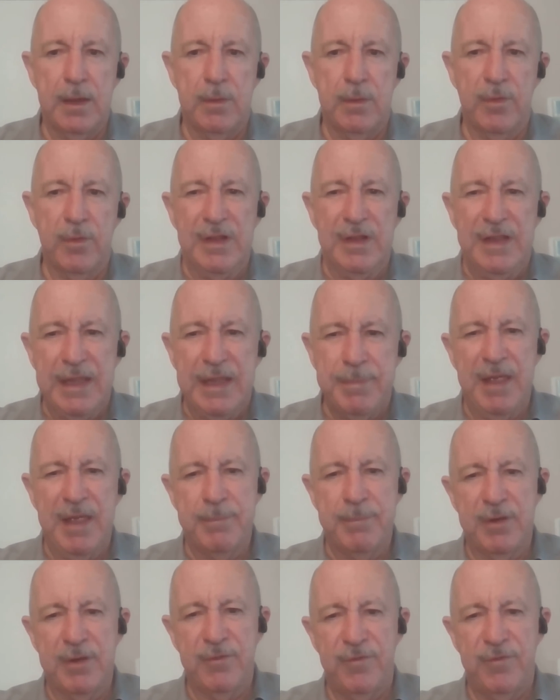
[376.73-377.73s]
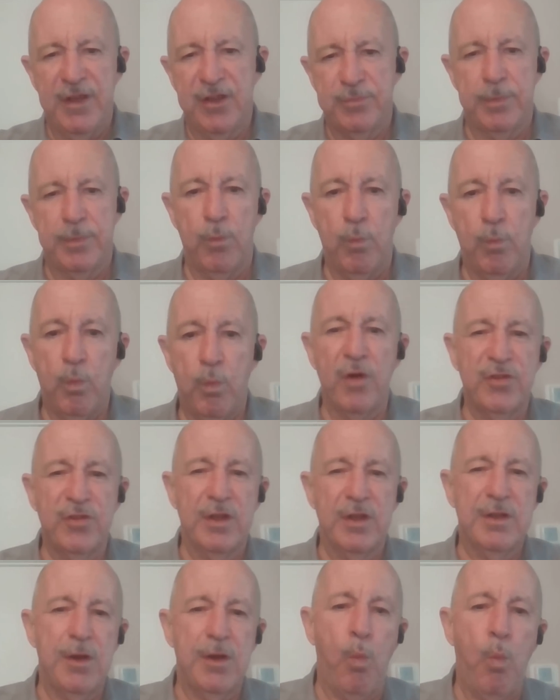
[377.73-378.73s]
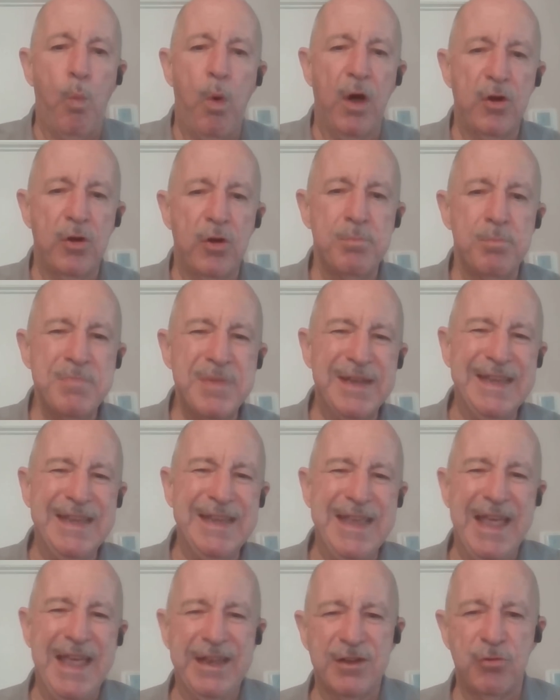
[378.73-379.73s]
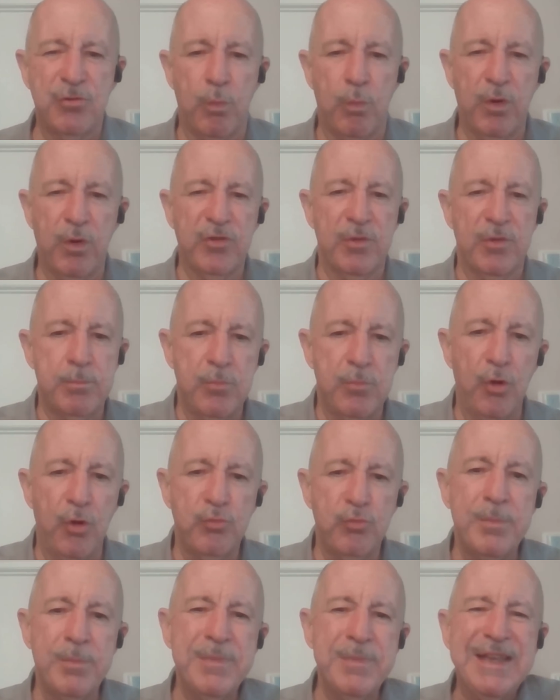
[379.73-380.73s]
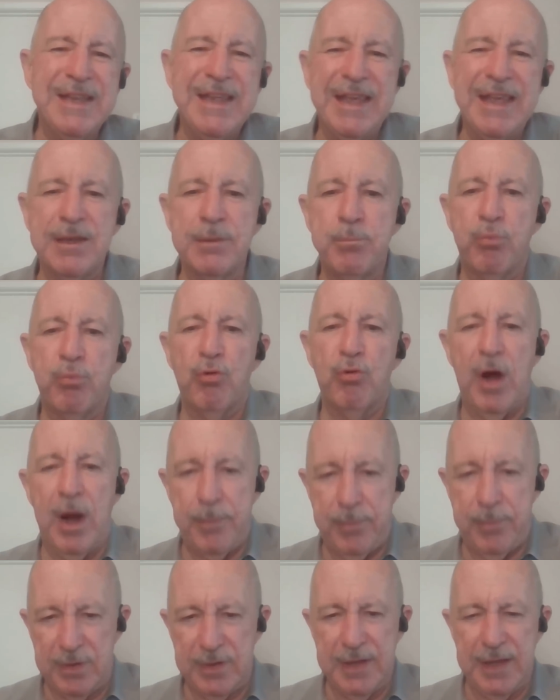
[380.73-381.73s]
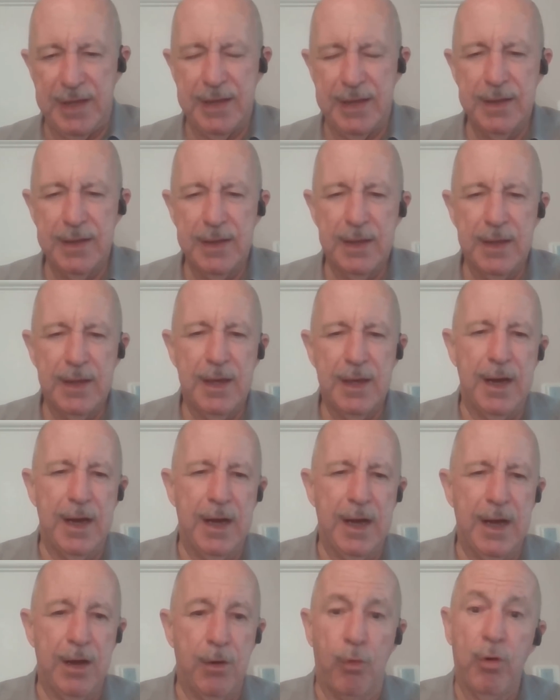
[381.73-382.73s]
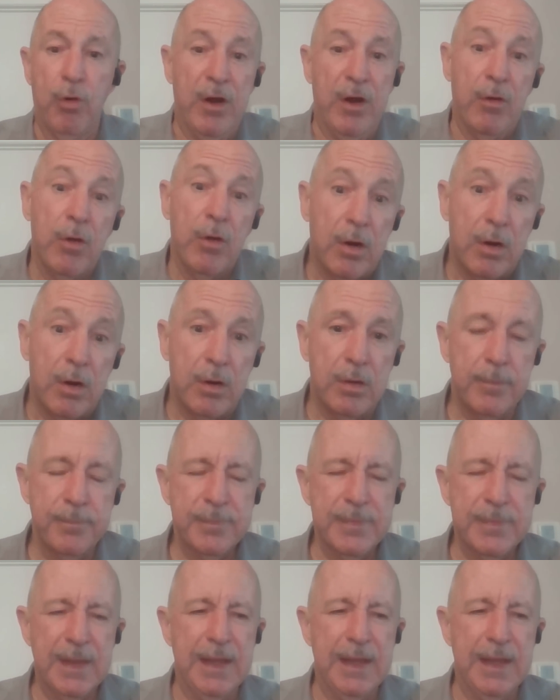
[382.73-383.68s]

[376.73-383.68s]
Well, the leak may have been fixed, but was it water mitigated or was it mold remediated properly or at all?